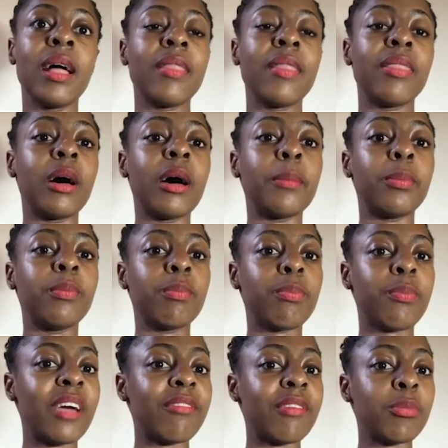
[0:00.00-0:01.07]
The
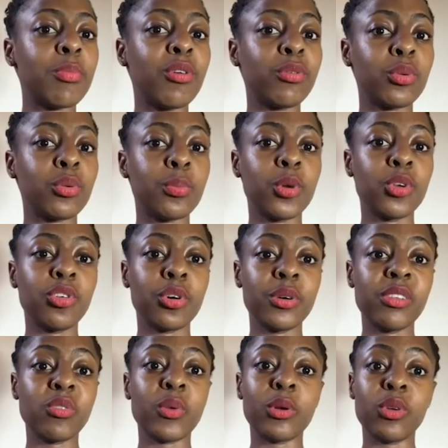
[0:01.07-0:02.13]
private motorists
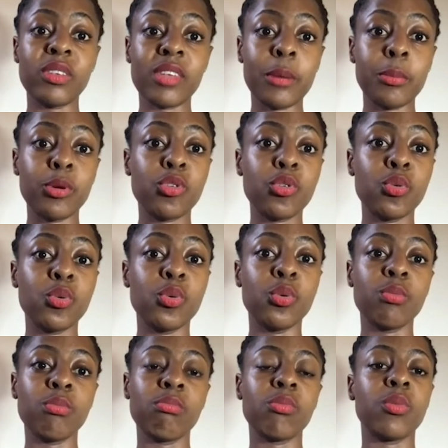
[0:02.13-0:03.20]
were not able to
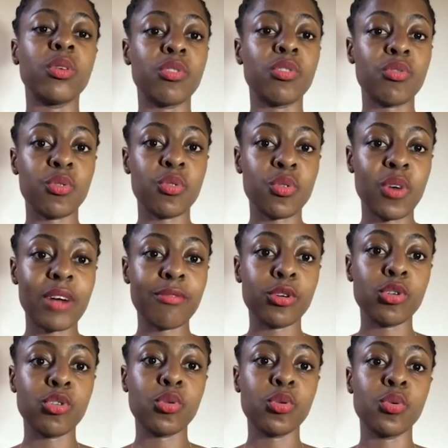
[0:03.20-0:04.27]
travel
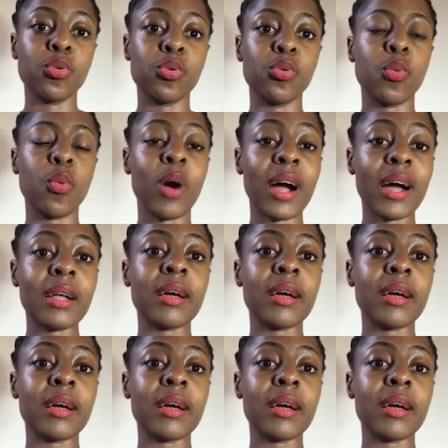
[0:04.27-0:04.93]
to work,